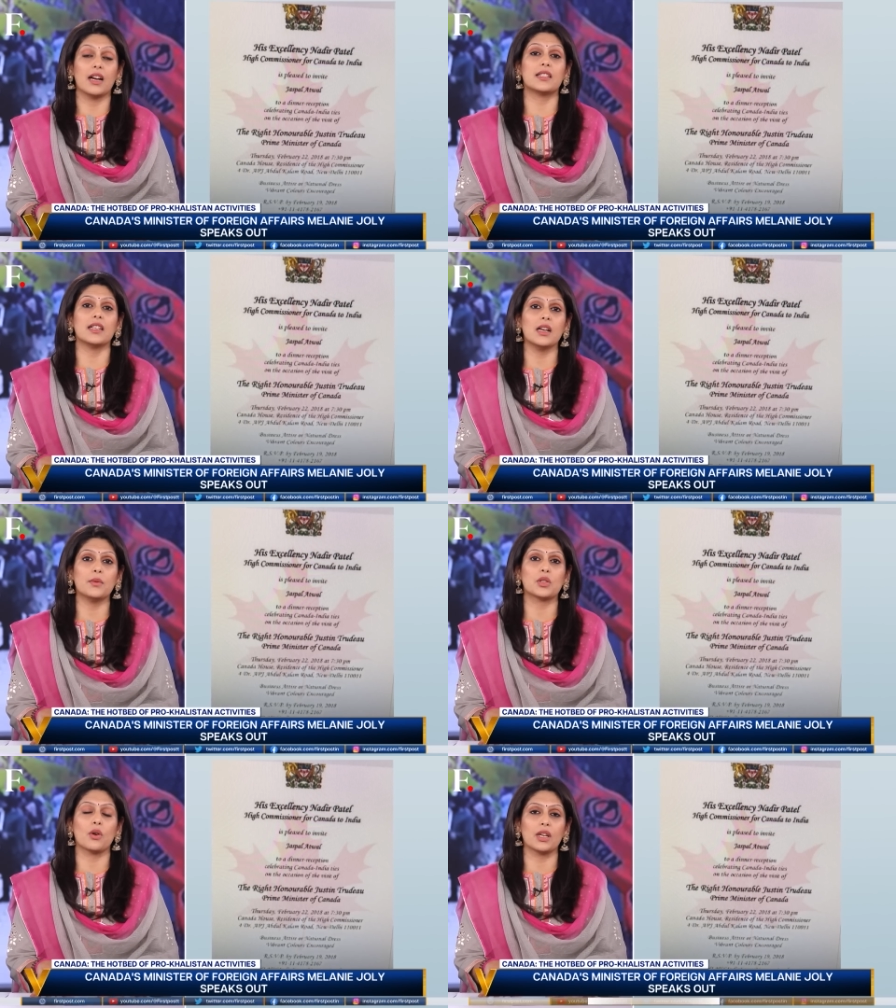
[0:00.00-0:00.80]
A dinner
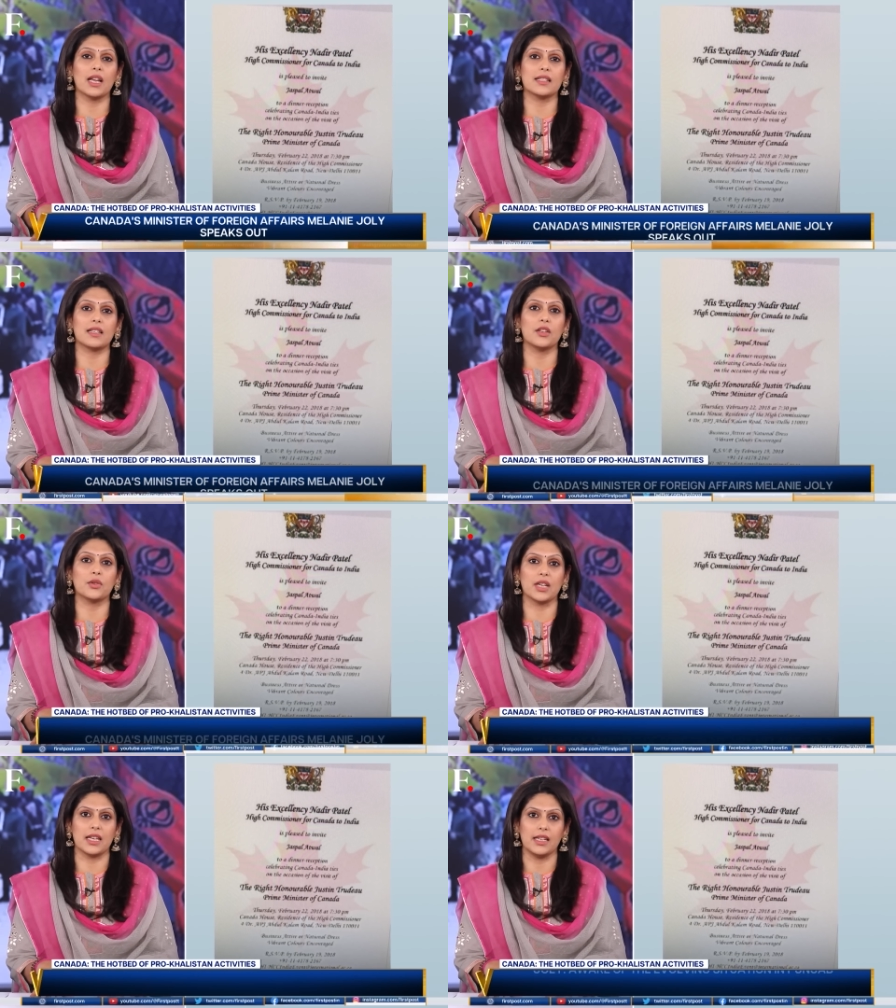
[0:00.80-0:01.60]
was organized in New
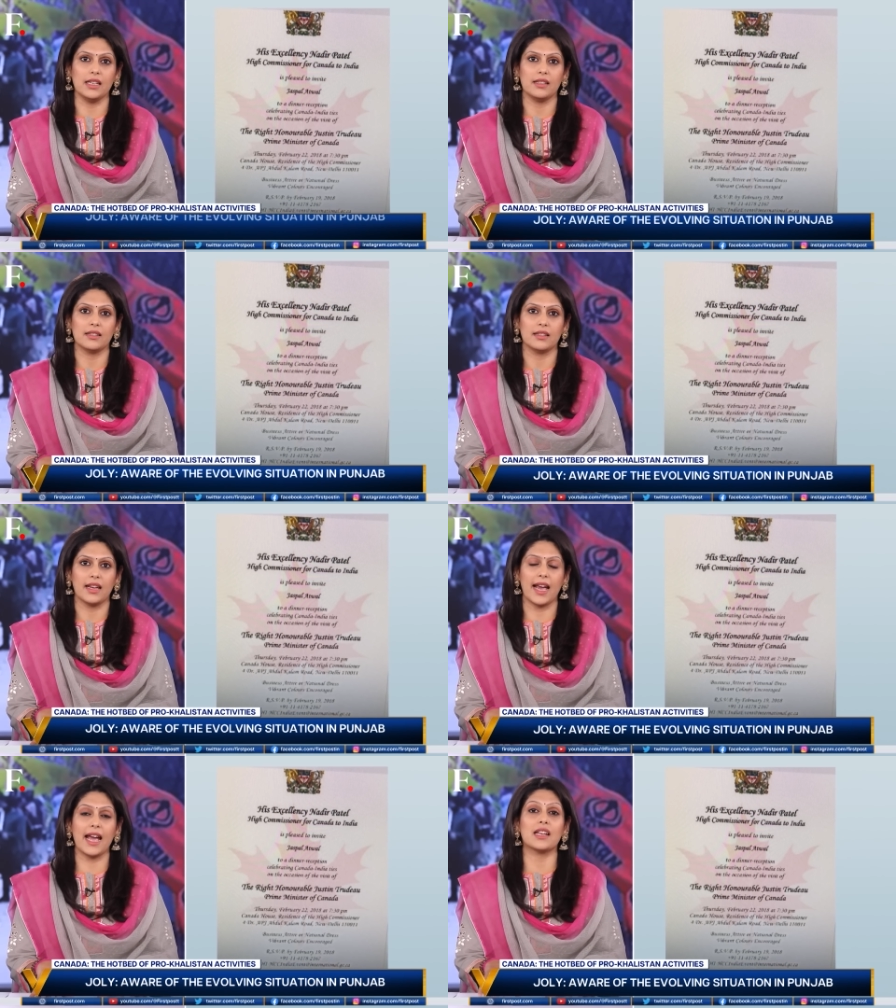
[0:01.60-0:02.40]
Delhi,
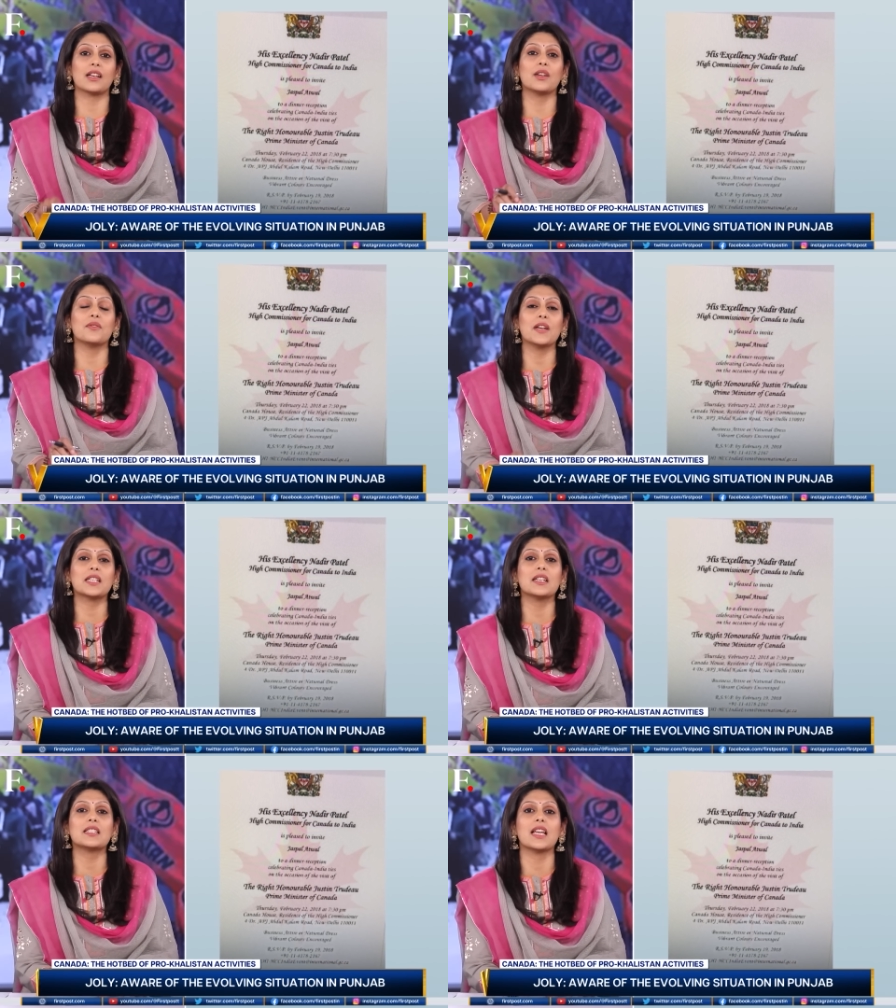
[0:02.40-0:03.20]
and a
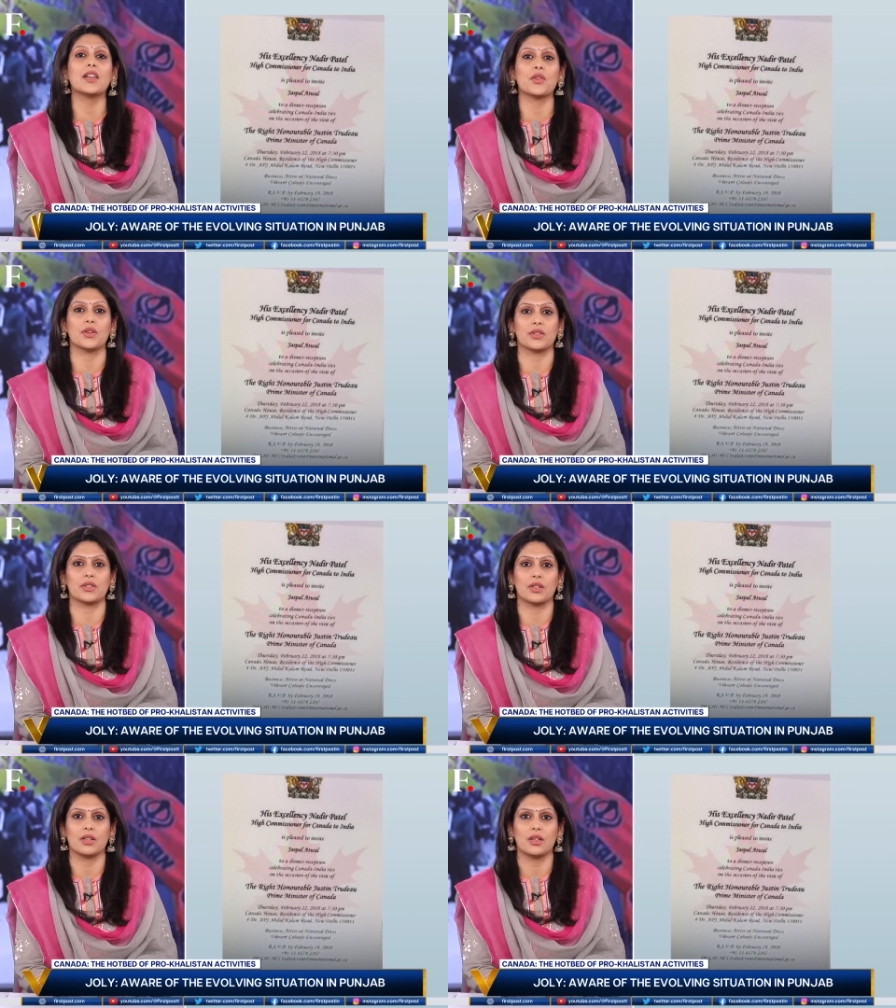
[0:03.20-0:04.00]
convicted
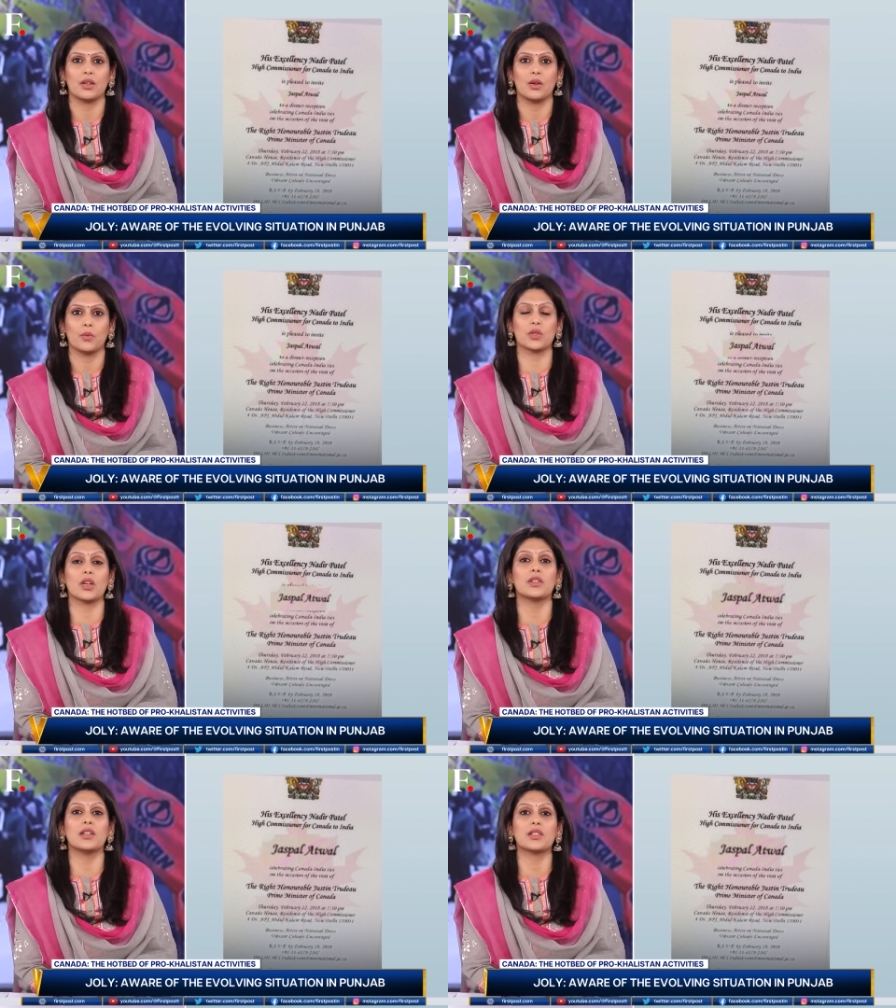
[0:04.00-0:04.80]
terrorist was
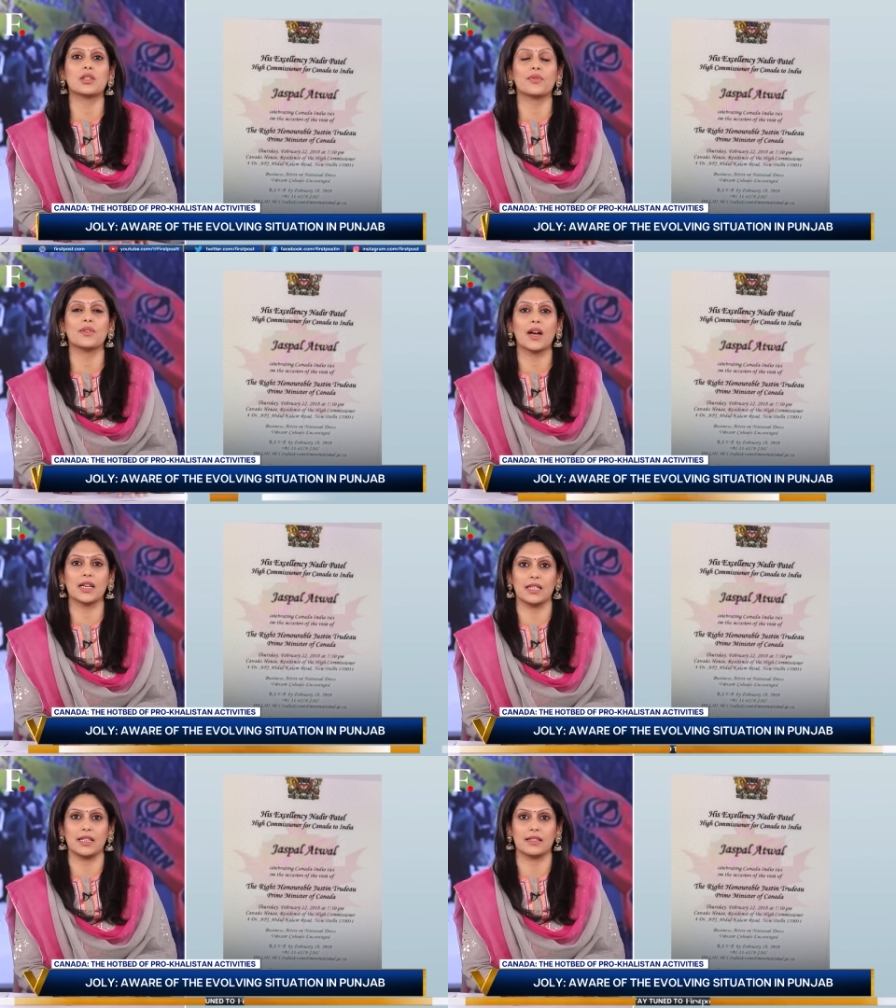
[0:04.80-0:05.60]
on the list of
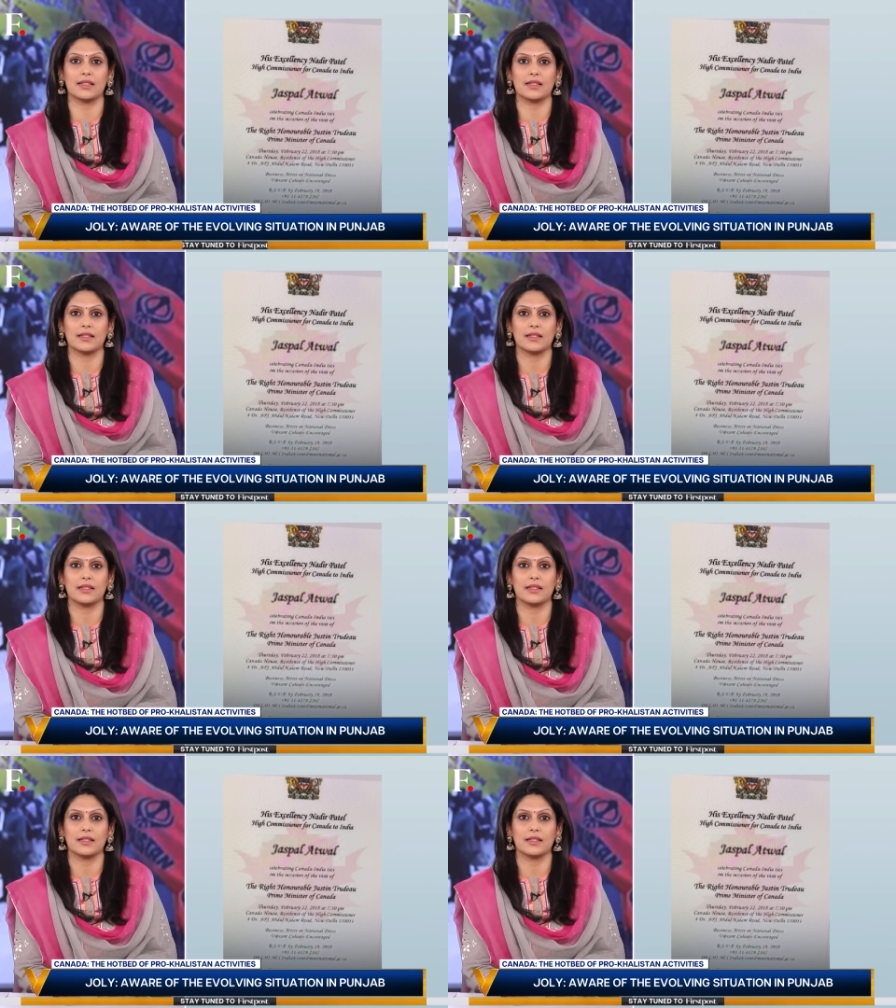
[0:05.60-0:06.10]
invitees.